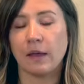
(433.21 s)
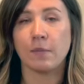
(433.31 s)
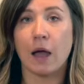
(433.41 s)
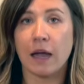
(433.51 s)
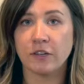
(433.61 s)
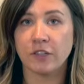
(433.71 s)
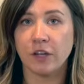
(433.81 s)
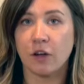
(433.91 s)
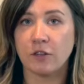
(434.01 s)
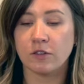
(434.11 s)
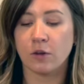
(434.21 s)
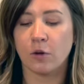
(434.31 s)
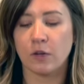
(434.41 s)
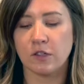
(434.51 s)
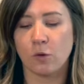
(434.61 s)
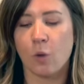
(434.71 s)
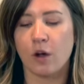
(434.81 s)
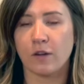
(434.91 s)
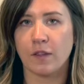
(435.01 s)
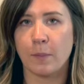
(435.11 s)
I'm actually also going to
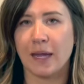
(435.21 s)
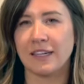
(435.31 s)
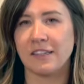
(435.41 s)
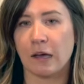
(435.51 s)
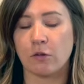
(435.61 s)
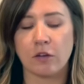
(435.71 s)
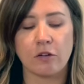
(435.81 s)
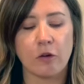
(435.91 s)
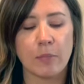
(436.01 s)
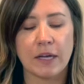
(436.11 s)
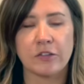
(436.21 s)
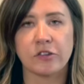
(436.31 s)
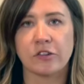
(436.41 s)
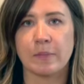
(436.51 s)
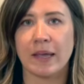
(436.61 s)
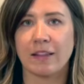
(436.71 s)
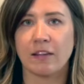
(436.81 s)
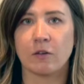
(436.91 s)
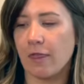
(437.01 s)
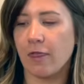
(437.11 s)
water the paint down a little bit just to make it a
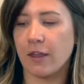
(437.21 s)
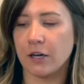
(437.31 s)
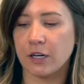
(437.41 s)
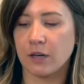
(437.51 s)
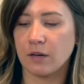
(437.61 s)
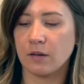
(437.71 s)
little thinner.